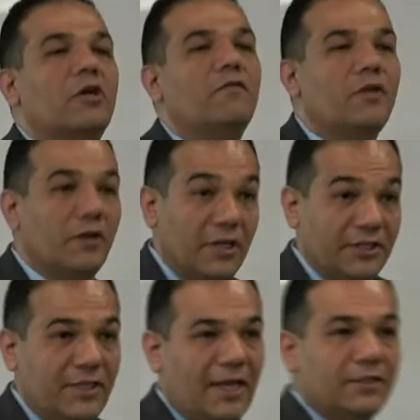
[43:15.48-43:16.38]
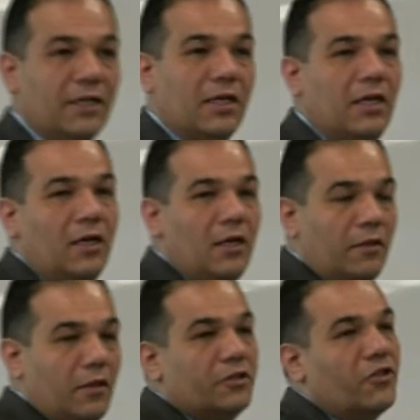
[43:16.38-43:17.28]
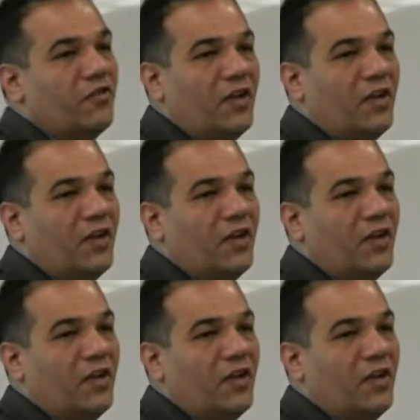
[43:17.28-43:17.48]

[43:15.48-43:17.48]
configuring a static, there's